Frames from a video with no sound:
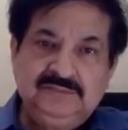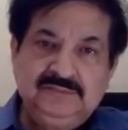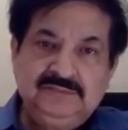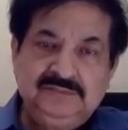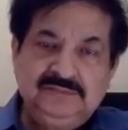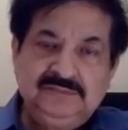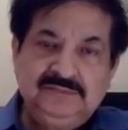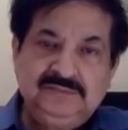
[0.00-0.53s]

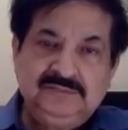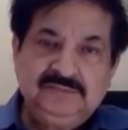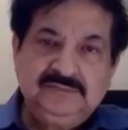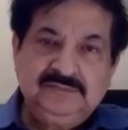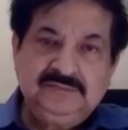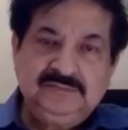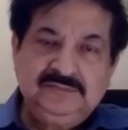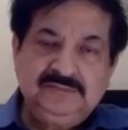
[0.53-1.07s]

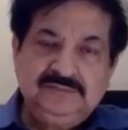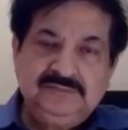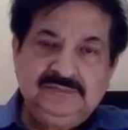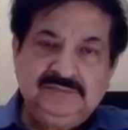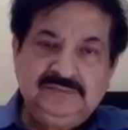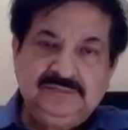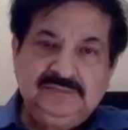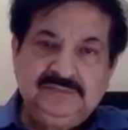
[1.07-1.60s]

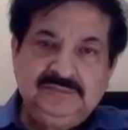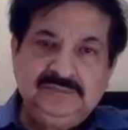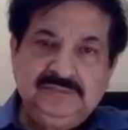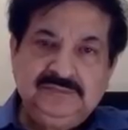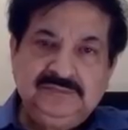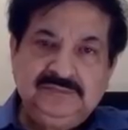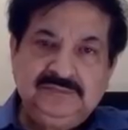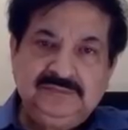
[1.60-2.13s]

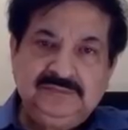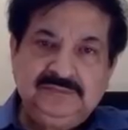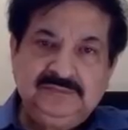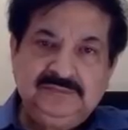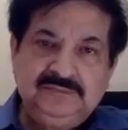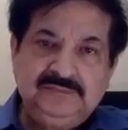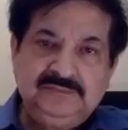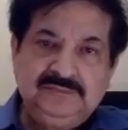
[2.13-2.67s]

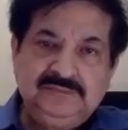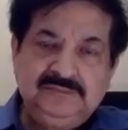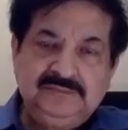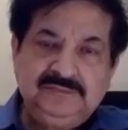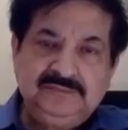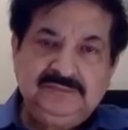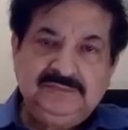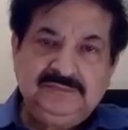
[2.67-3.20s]

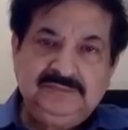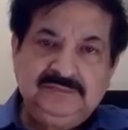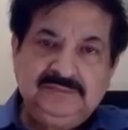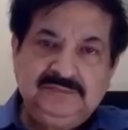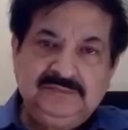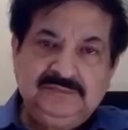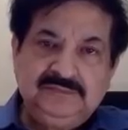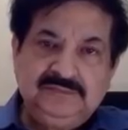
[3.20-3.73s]

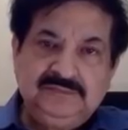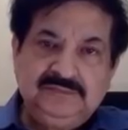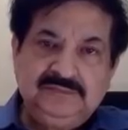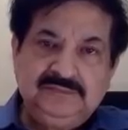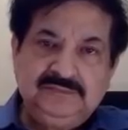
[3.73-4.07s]
The person shown says nothing.